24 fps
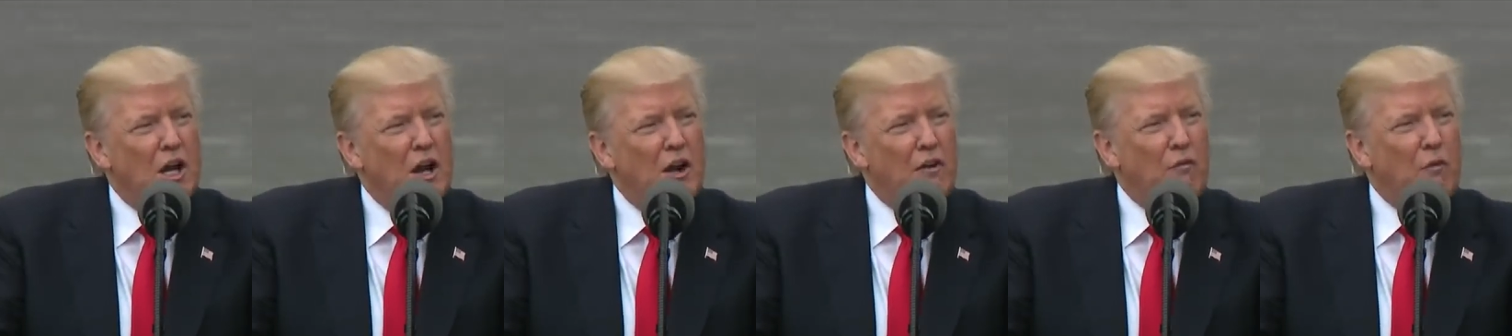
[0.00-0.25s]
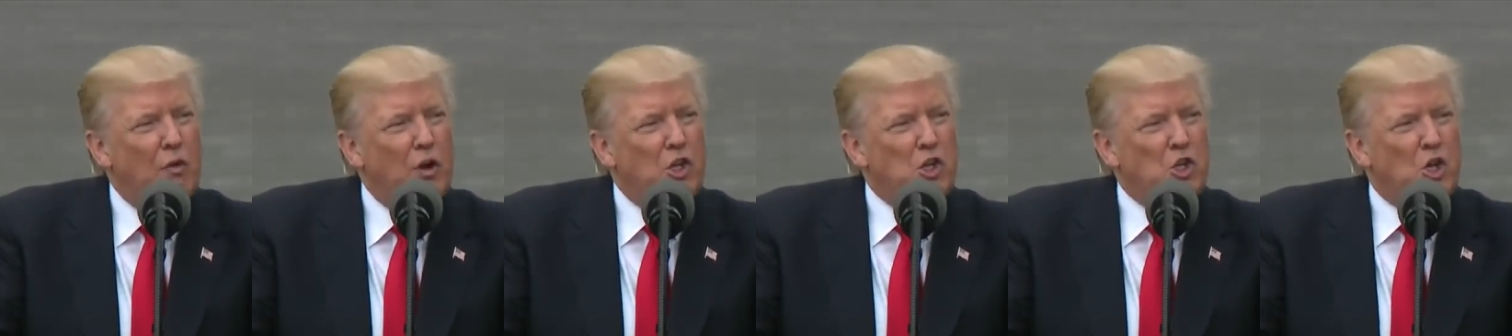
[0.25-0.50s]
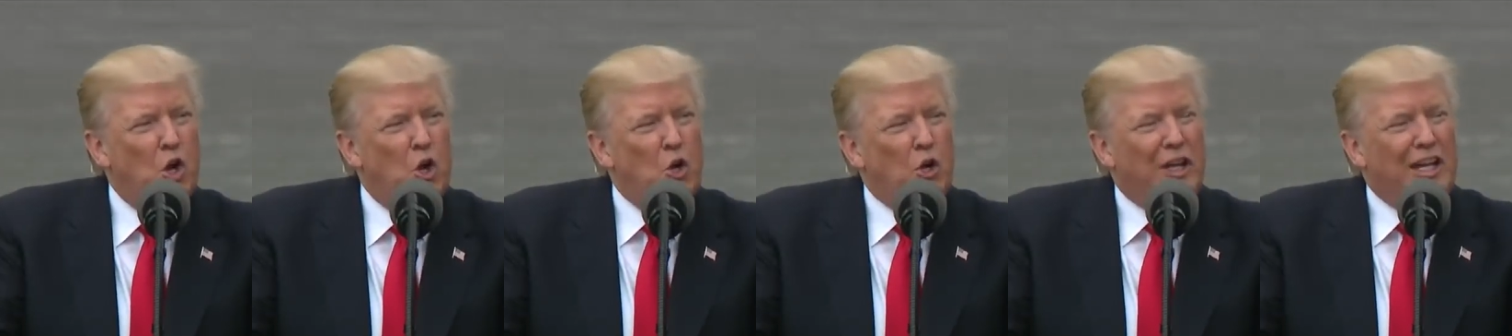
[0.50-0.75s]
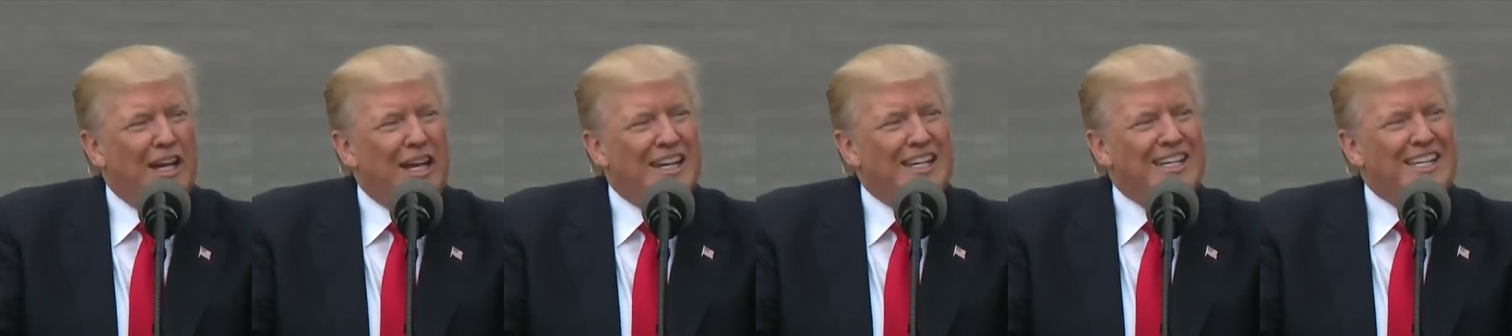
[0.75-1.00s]
of which
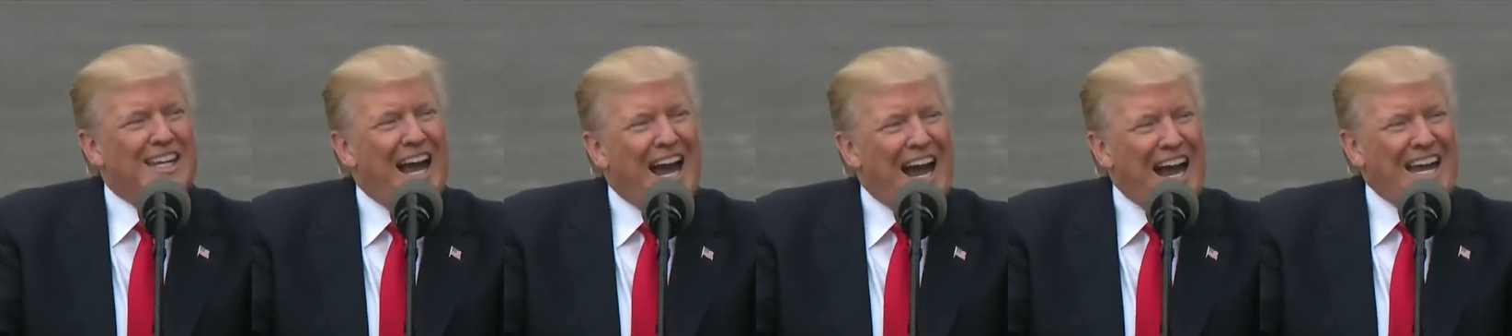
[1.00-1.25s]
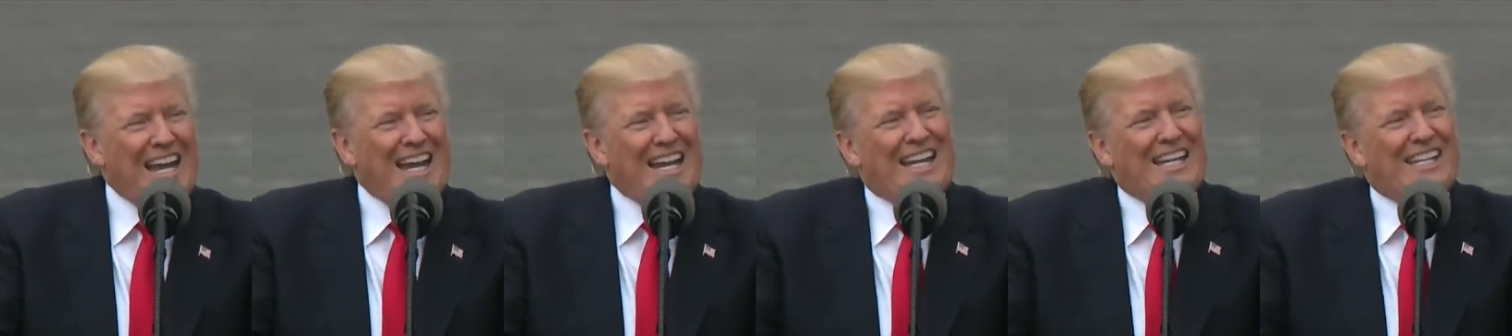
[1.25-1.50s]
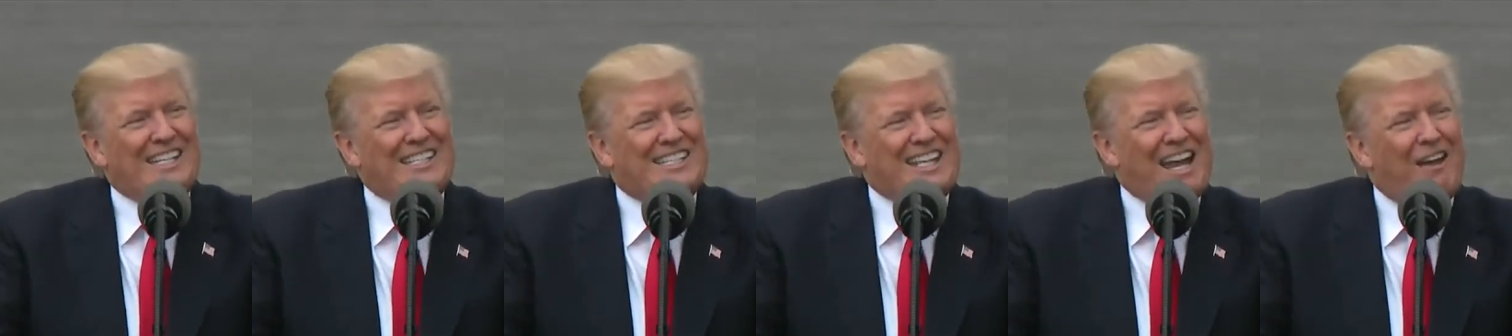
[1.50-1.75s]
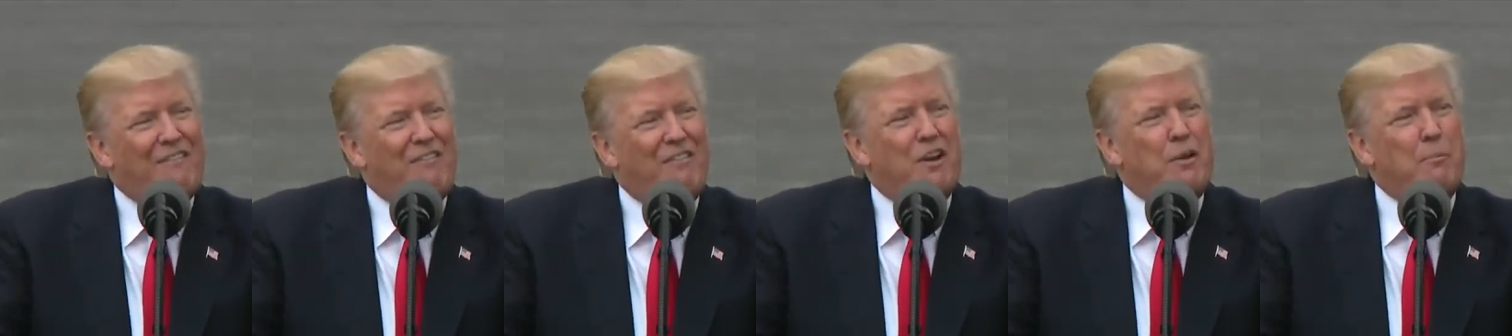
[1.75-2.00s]
only a tiny
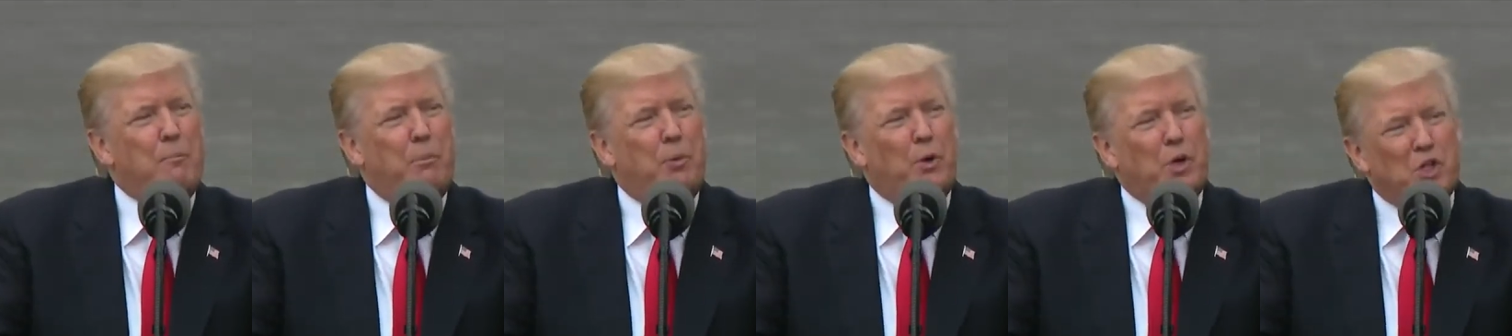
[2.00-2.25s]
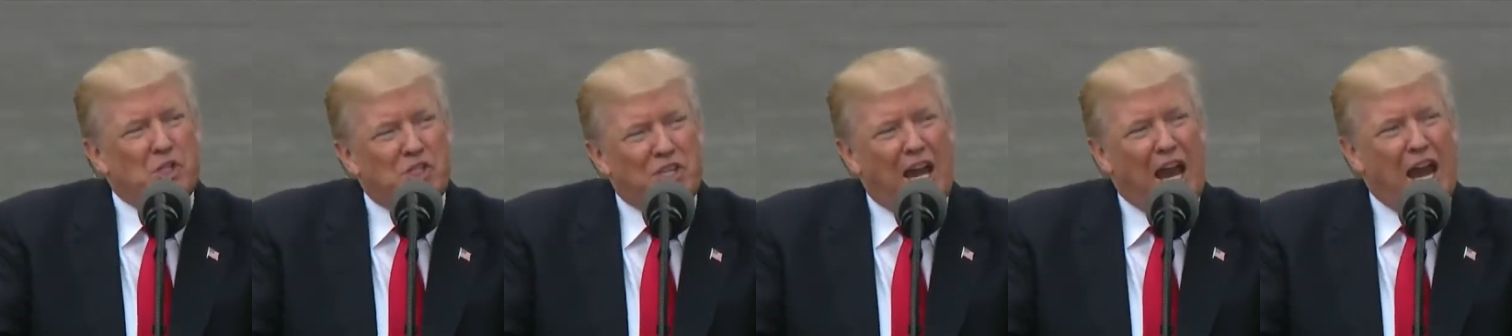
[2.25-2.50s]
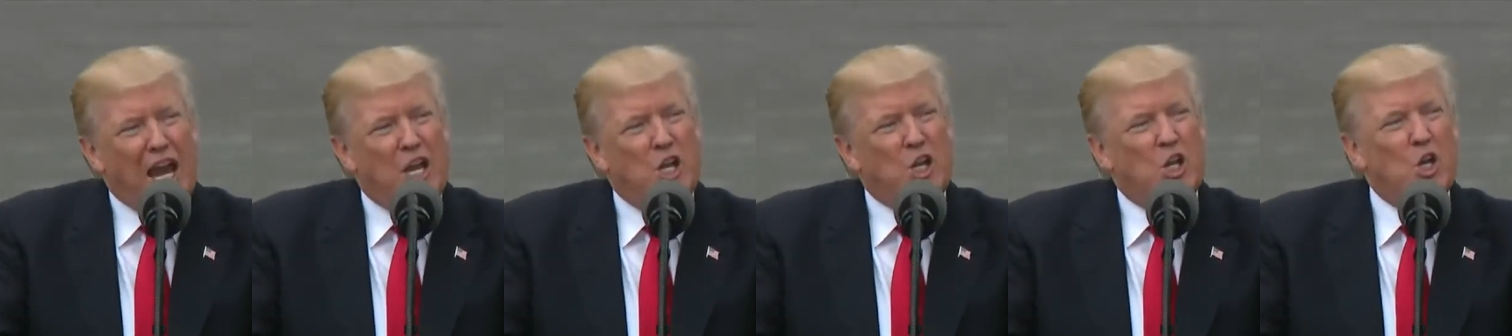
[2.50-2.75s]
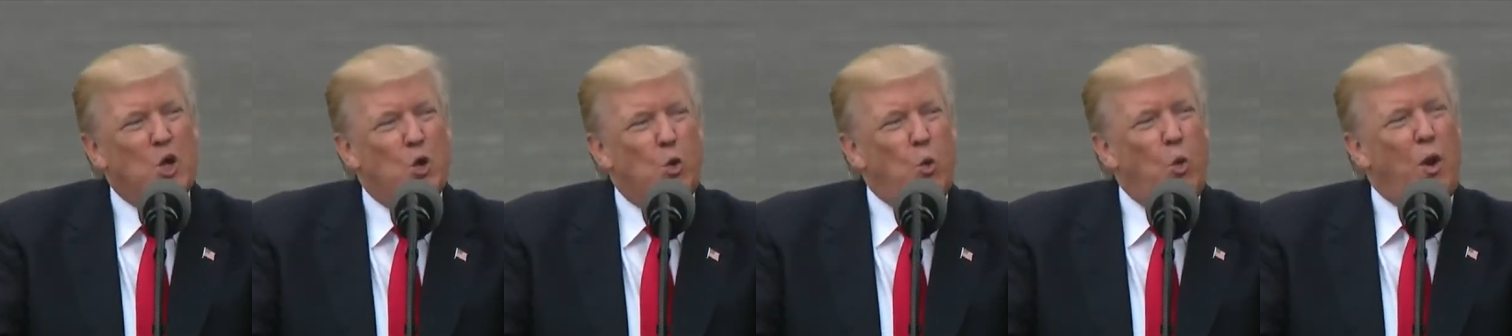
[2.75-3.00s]
7%
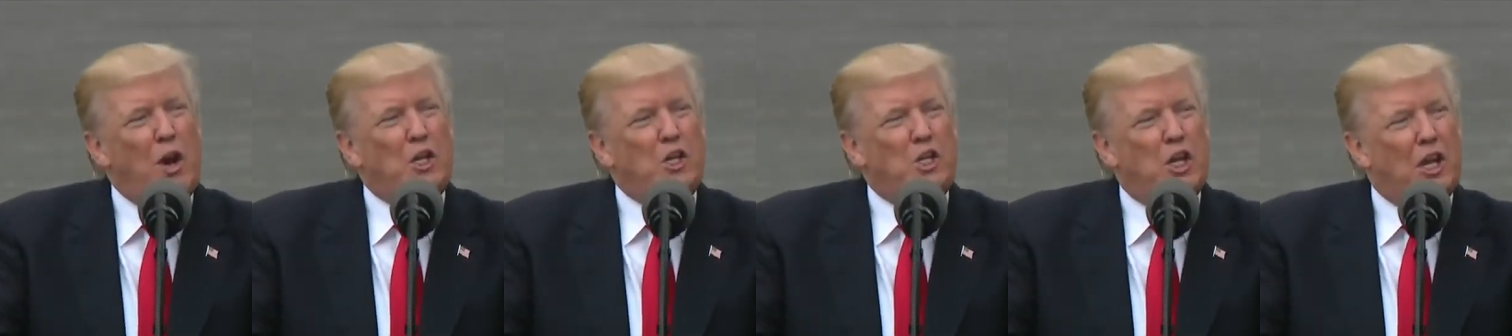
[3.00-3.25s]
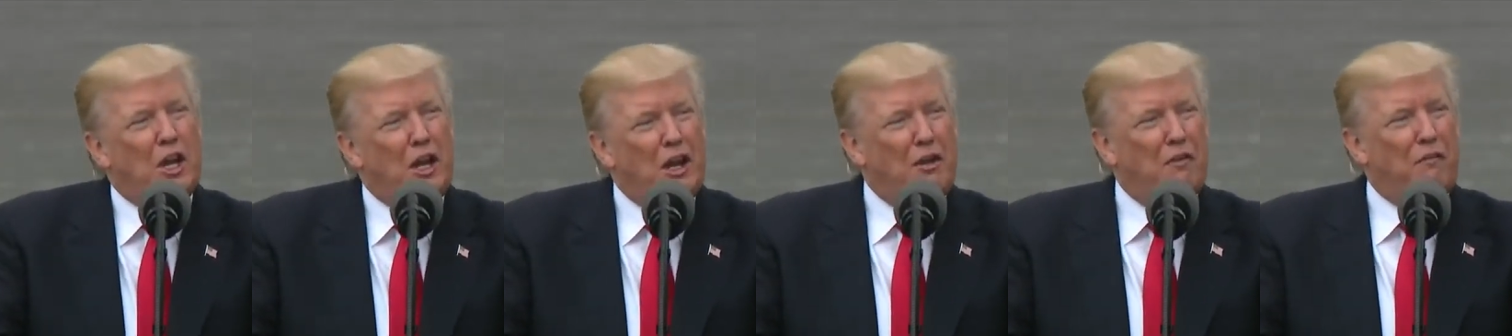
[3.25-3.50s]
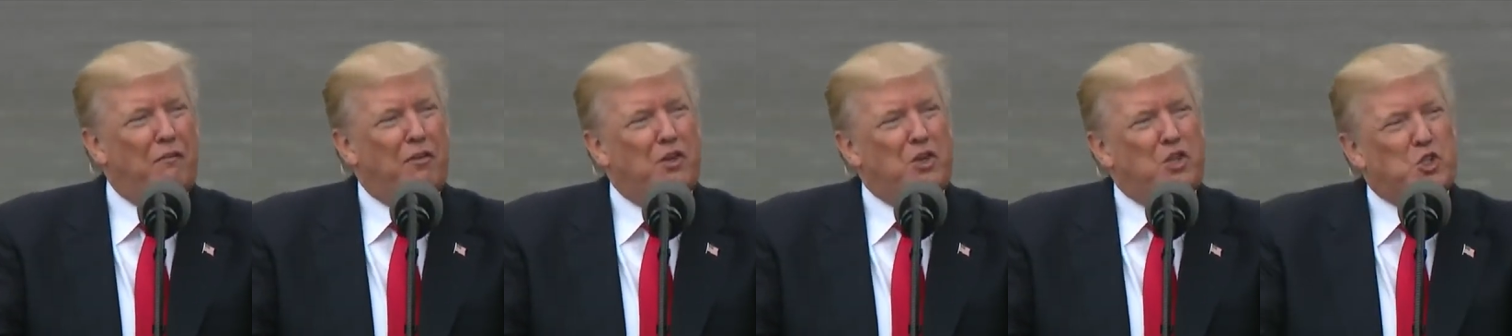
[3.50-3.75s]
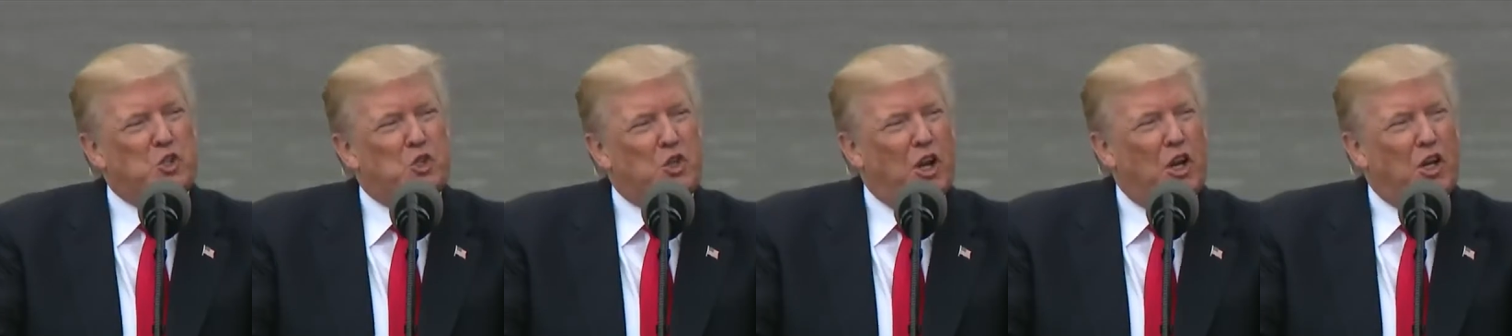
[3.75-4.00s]
went to
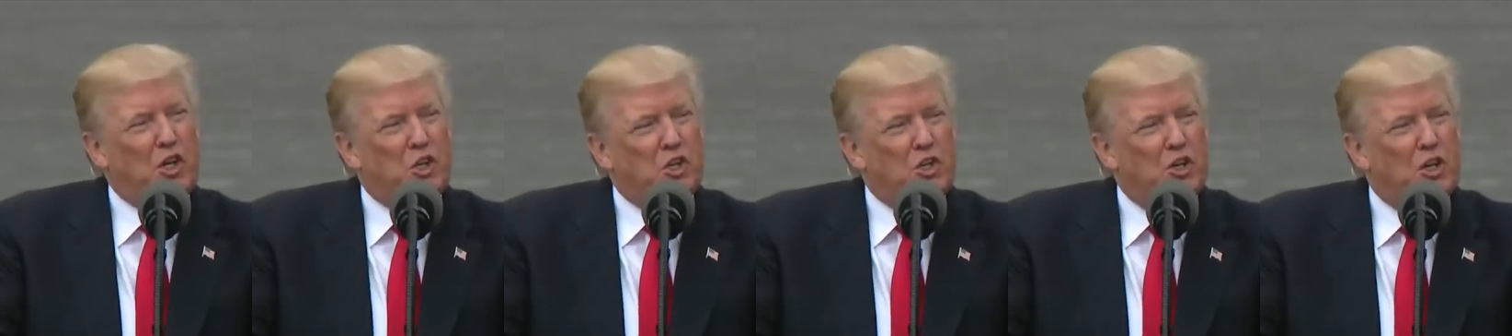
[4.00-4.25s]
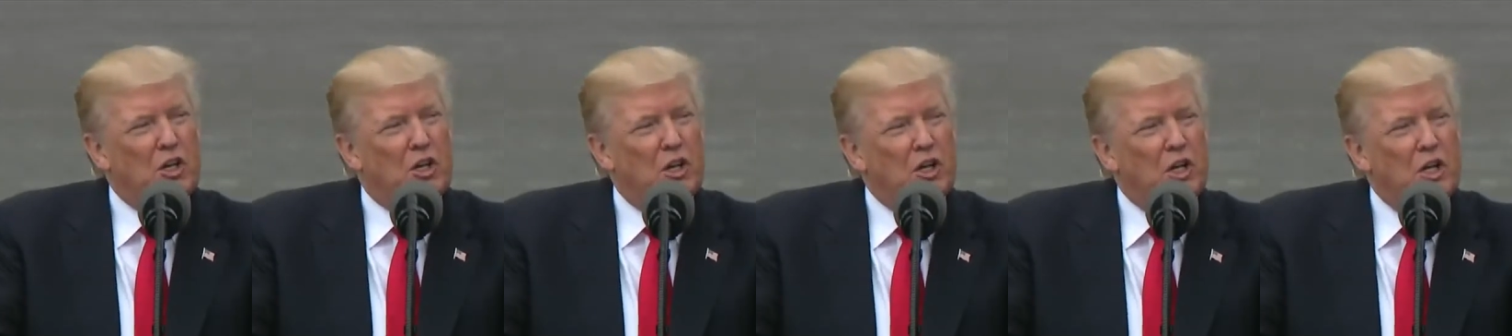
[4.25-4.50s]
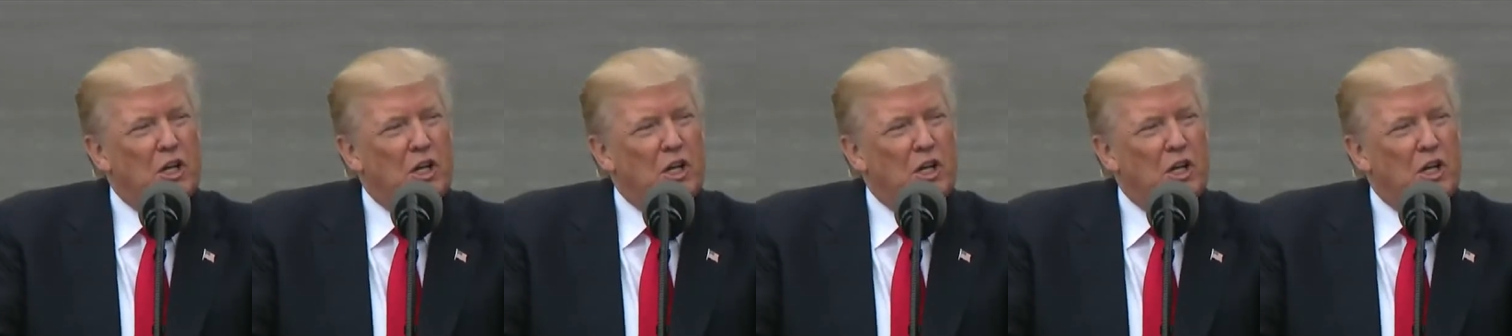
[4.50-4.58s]
infrastructure,